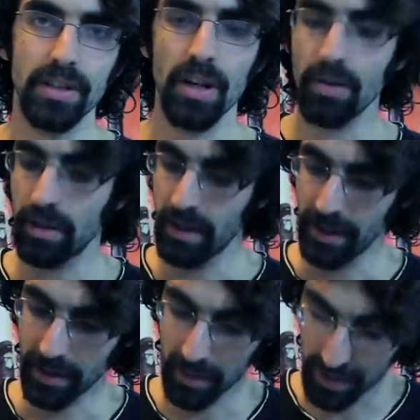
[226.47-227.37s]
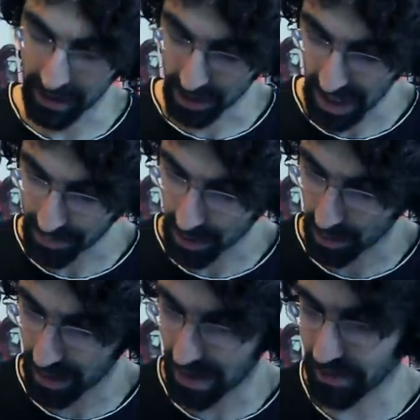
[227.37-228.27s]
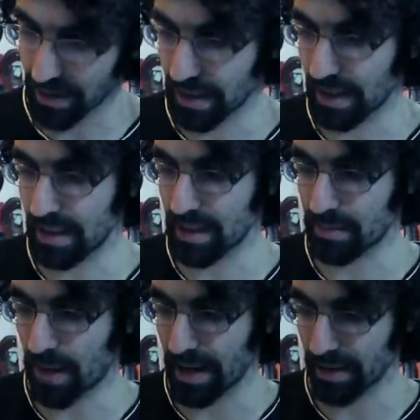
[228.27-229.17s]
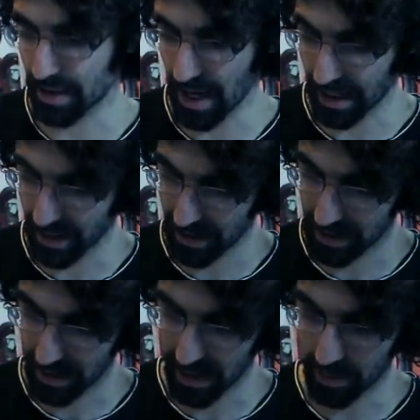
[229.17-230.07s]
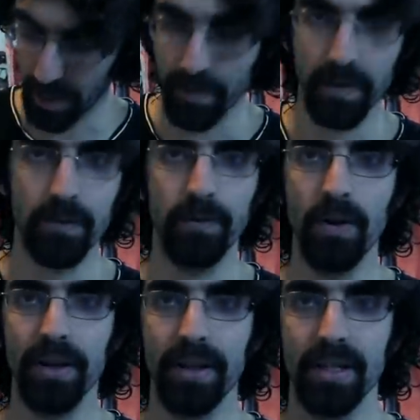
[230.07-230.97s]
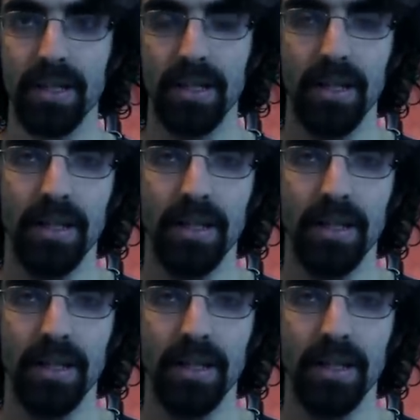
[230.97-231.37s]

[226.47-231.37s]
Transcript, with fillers: So there will be a chapter where everything is minor seconds and perfect fourths.